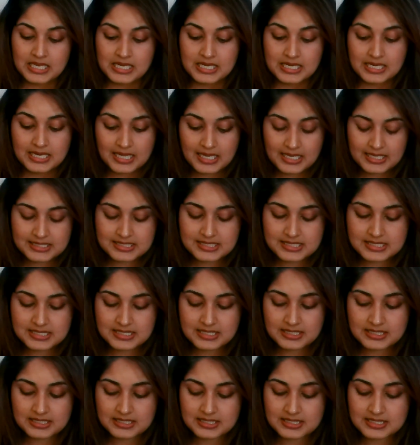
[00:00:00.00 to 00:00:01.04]
next
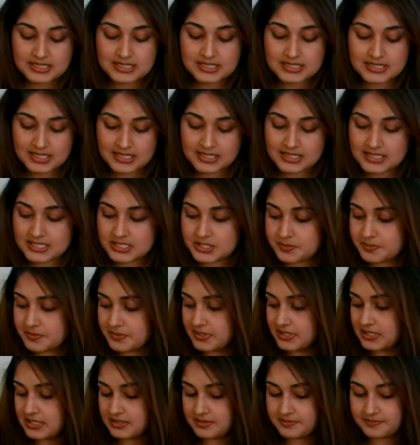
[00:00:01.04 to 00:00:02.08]
setting
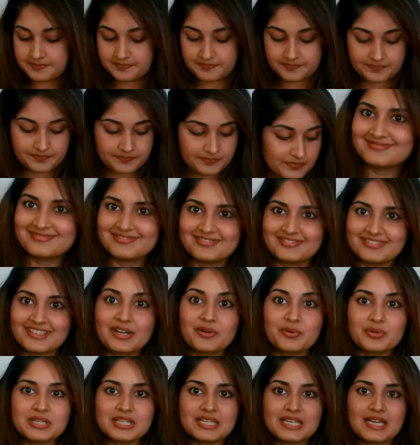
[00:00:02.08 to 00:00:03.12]
spray
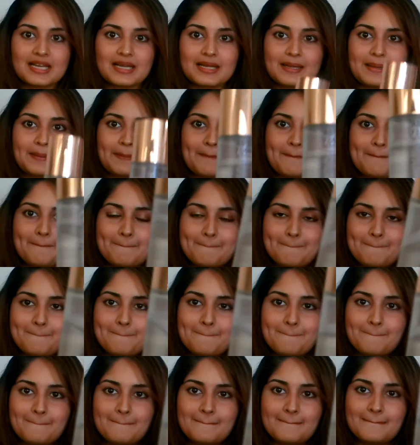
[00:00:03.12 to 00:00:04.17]
found yeah
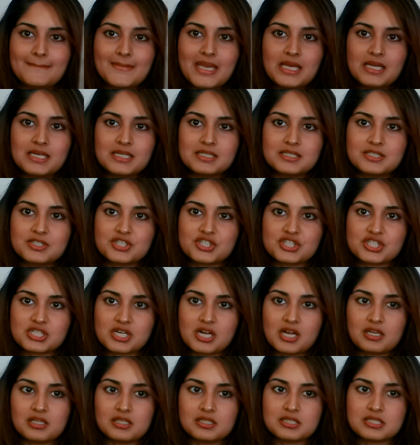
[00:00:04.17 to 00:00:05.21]

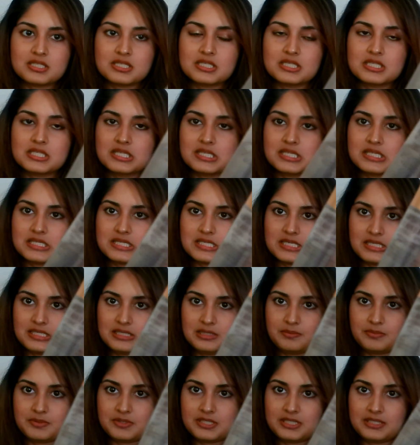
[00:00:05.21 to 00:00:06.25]
charlotte
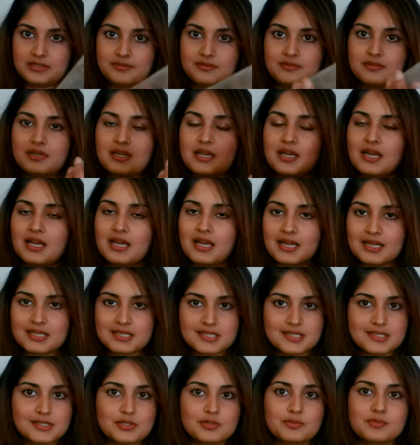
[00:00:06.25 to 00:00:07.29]
tilbury
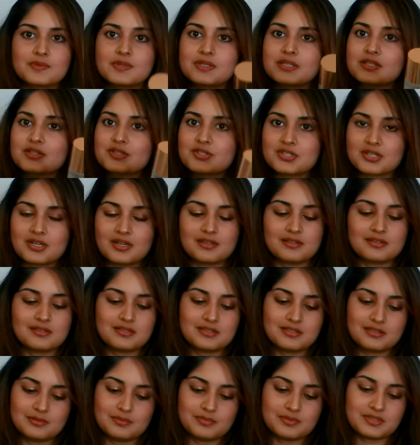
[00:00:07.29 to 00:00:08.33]
has to be Charlotte
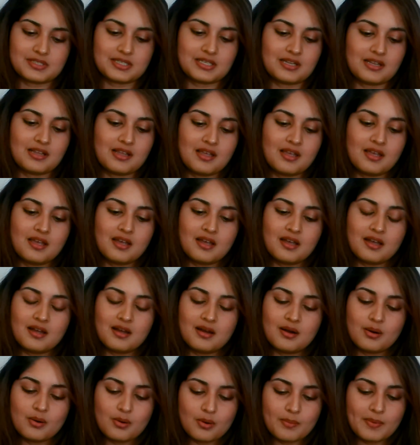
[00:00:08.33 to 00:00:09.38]
Tilbury.
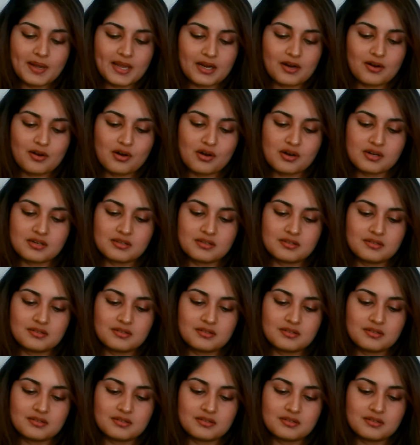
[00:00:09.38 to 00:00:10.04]
Oh my god.